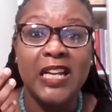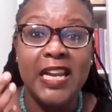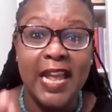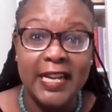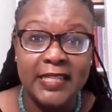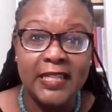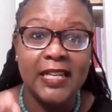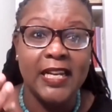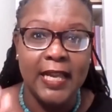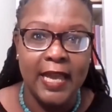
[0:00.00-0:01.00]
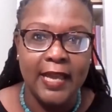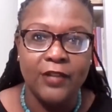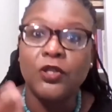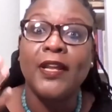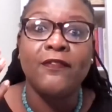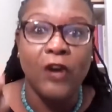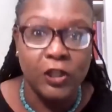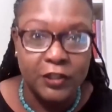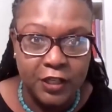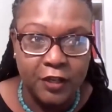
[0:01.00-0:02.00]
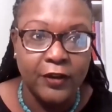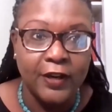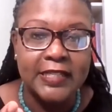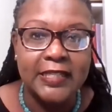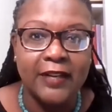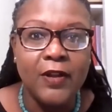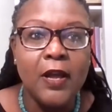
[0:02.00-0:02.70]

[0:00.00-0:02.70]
connected and engaged, so like volunteering and stuff,